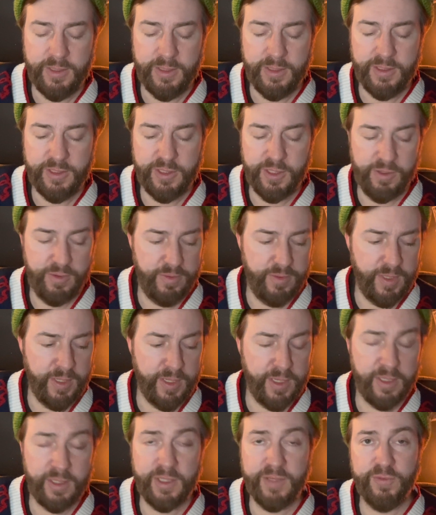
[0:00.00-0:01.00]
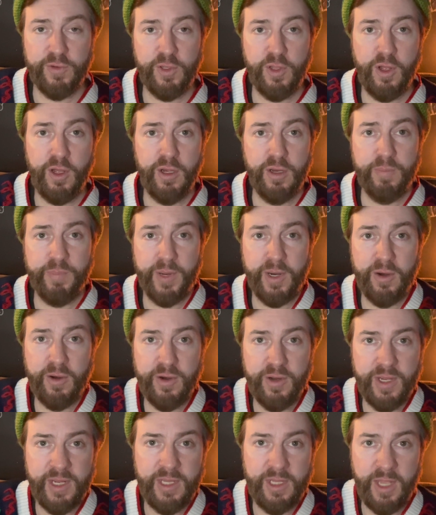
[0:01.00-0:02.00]
So I'm going to live a long,
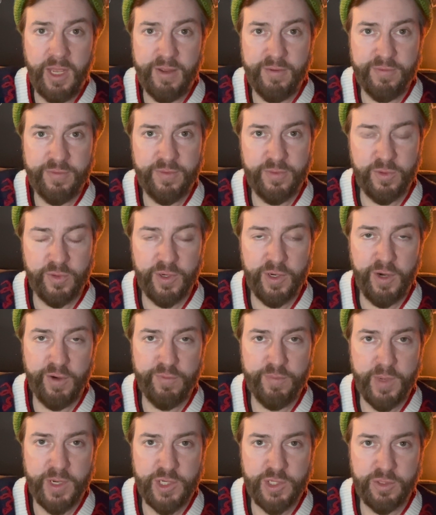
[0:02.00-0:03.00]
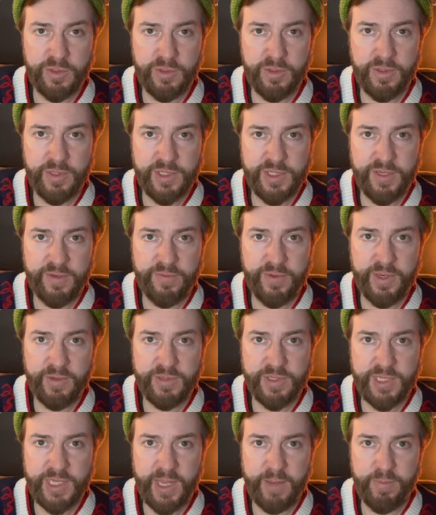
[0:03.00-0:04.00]
paranoid life, looking over my shoulder to see if
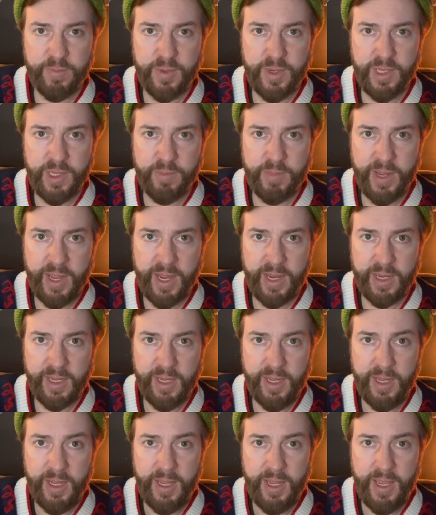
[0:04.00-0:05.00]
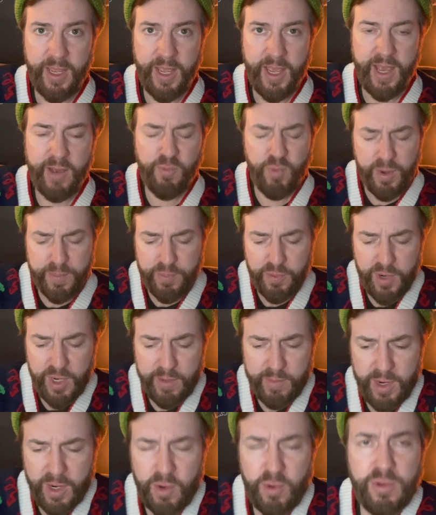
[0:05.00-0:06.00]
anyone's stabbing me in the back. At what point
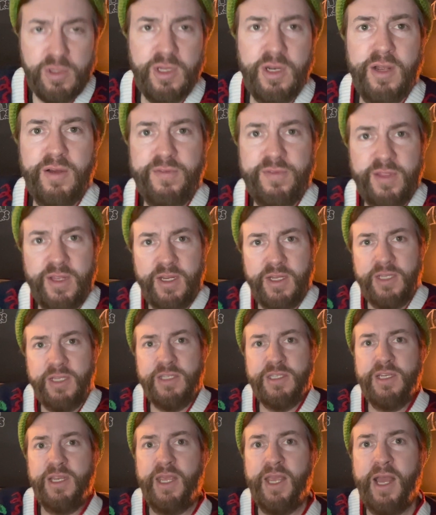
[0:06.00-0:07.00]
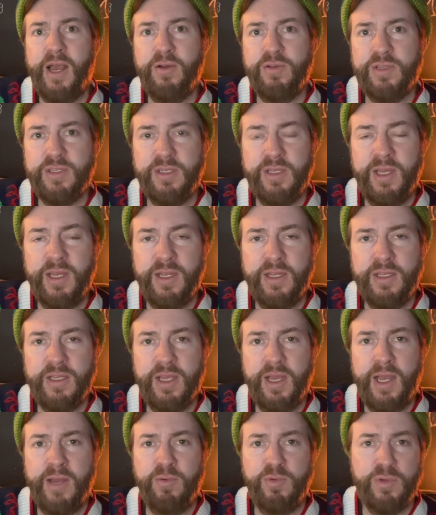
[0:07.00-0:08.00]
am I old enough that it doesn't count and
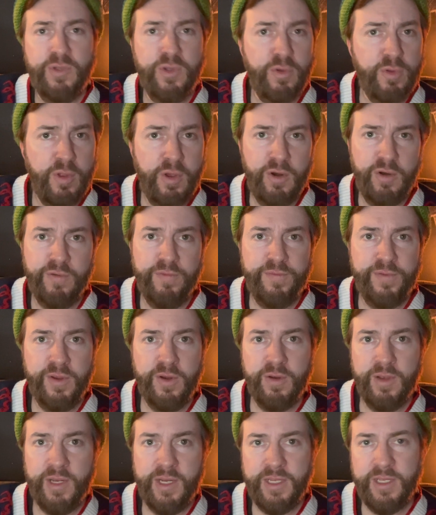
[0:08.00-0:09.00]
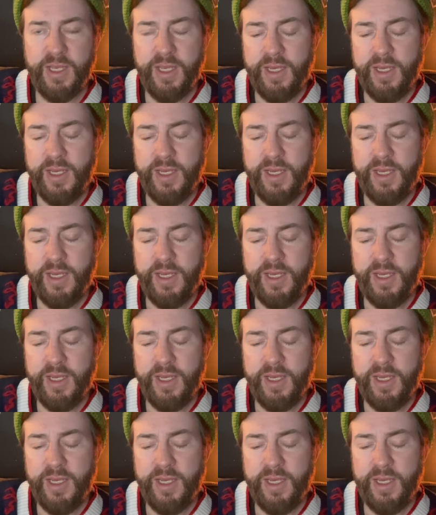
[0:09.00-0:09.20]
I will no longer fear getting...